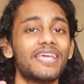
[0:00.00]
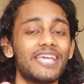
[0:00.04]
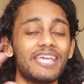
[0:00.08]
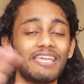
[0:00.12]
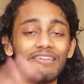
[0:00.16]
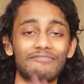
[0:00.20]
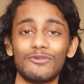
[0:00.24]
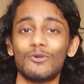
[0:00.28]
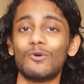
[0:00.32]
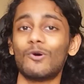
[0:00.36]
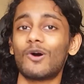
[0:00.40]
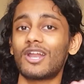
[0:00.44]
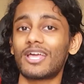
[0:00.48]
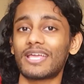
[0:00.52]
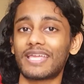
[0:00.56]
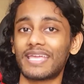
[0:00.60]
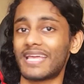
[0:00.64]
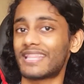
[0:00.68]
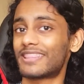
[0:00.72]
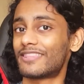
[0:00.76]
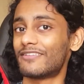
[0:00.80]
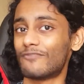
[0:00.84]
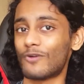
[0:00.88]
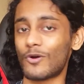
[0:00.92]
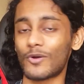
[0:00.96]
If you want to
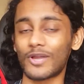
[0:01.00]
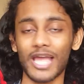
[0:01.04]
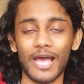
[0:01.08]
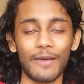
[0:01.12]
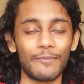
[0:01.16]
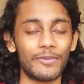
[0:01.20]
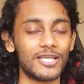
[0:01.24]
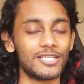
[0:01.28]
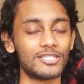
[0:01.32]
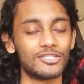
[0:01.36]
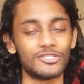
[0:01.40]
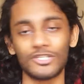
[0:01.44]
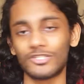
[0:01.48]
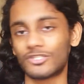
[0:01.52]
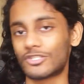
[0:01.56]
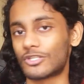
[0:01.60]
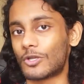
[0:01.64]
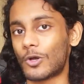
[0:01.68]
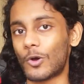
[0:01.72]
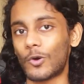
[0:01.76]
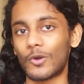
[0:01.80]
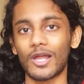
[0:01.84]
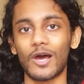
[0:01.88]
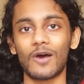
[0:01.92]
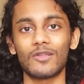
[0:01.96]
get the vocab list, just
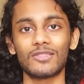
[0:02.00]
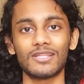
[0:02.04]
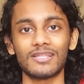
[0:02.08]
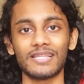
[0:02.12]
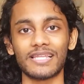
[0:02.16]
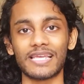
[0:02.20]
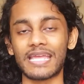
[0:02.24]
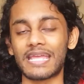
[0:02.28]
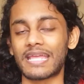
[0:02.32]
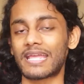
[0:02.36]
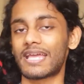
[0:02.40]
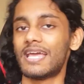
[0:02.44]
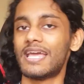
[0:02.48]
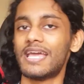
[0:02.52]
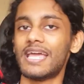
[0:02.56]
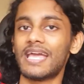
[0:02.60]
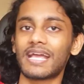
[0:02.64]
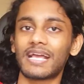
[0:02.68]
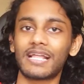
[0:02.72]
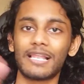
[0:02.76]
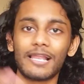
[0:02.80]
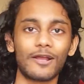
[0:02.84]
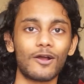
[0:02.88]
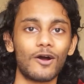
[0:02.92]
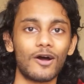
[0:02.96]
go down the link,
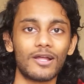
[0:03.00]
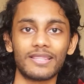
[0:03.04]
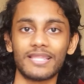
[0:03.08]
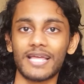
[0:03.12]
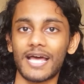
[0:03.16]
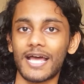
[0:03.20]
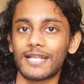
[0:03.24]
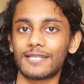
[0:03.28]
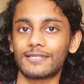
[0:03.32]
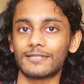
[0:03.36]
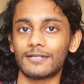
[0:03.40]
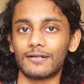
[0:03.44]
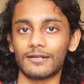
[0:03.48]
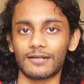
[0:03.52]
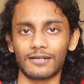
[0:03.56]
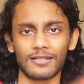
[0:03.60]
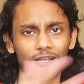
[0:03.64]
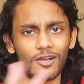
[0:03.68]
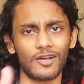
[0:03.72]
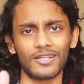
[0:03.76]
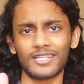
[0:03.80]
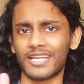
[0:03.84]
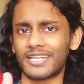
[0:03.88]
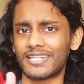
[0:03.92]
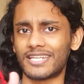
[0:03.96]
click on that
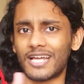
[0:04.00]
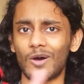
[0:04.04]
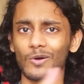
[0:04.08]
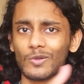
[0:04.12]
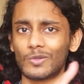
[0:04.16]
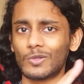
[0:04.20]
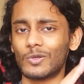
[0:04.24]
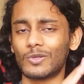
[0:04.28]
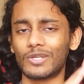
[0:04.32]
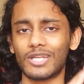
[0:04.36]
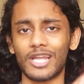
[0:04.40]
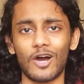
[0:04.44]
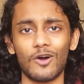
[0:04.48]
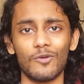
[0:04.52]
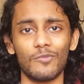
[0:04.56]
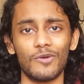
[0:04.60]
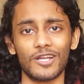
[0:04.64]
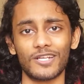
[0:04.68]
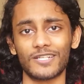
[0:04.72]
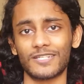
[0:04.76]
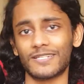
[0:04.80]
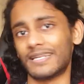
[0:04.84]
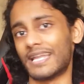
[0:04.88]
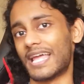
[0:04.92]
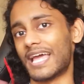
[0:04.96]
download now
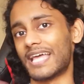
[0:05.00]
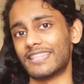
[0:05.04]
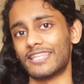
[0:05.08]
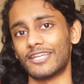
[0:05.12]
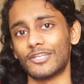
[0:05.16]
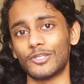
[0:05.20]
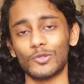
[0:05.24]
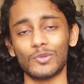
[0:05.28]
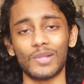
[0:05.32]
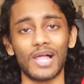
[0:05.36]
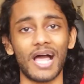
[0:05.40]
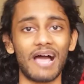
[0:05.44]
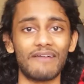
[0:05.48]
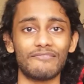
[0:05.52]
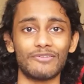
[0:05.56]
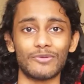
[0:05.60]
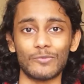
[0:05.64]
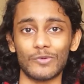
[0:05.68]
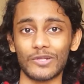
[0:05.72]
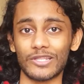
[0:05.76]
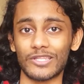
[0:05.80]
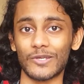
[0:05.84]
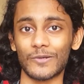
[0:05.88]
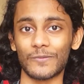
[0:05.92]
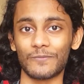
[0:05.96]
button, and then you'll have it
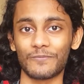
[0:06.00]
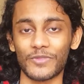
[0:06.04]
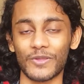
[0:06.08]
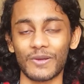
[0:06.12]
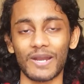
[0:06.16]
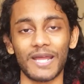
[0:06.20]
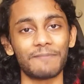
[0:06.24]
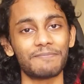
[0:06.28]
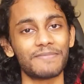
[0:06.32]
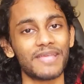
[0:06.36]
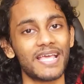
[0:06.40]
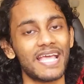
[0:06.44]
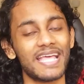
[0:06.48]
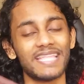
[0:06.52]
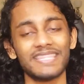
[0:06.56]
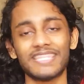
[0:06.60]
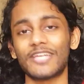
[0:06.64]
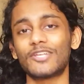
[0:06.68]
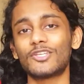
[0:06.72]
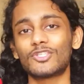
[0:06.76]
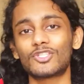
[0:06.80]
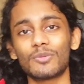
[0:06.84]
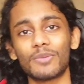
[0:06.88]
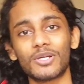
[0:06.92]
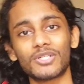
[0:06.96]
with you. All right,
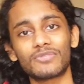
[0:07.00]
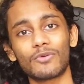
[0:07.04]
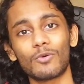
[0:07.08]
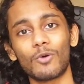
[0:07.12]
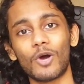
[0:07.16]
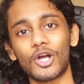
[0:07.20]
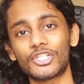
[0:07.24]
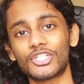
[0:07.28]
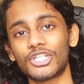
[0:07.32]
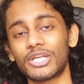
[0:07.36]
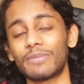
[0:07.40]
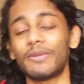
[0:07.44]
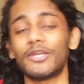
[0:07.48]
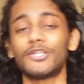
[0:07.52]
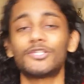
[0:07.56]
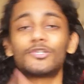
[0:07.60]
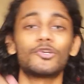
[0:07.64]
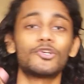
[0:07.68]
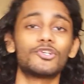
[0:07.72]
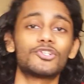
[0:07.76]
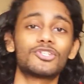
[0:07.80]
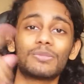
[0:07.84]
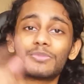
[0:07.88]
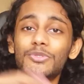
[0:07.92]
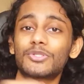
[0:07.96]
thank you so much for watching. Make sure
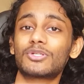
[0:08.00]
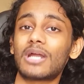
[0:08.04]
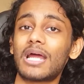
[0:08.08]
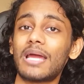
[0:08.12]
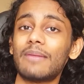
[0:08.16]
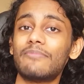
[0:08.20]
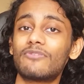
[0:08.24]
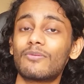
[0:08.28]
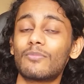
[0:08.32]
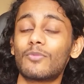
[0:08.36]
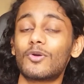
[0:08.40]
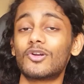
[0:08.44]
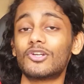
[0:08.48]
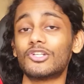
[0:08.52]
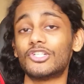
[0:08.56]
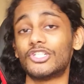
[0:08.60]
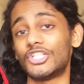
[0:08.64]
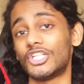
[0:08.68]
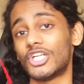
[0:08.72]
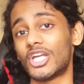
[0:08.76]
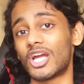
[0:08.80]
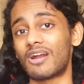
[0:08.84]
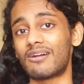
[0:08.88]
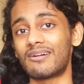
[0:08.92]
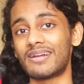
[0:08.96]
you're subscribed for more
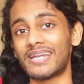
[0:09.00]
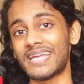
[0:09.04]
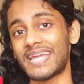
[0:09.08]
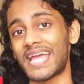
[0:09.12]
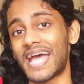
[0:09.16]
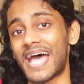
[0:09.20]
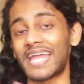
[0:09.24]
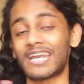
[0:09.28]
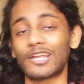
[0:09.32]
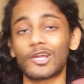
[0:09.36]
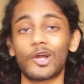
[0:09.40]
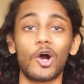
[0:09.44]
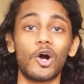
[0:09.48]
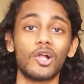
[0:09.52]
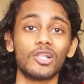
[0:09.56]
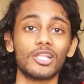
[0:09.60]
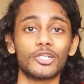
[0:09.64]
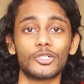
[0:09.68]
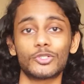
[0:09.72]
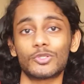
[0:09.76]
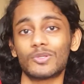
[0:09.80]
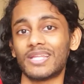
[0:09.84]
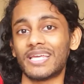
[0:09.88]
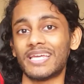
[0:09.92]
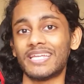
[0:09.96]
GRE and
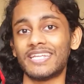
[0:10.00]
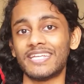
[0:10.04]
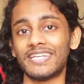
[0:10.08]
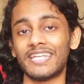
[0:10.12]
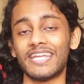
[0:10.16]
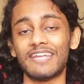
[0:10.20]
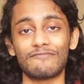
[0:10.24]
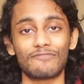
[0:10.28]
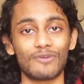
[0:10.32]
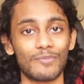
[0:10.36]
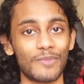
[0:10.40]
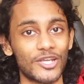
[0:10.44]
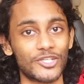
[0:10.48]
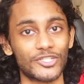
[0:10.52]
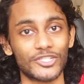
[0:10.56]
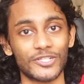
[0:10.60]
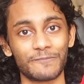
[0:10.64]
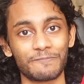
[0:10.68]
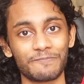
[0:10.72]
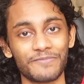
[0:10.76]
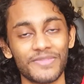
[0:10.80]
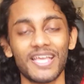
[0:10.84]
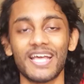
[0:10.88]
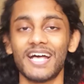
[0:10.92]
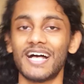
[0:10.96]
college related information.
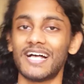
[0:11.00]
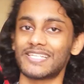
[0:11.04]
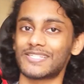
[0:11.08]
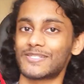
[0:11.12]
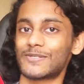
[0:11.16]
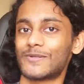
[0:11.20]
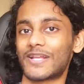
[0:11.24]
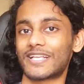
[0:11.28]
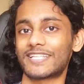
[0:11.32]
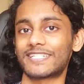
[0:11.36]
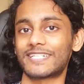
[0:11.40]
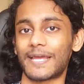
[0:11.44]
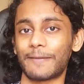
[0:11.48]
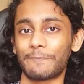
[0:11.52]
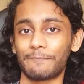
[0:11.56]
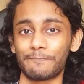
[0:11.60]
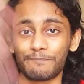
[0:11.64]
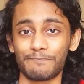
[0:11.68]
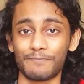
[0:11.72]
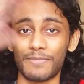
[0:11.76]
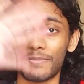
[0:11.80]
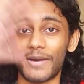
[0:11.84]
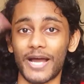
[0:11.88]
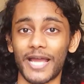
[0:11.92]
I'll see you next time. Bye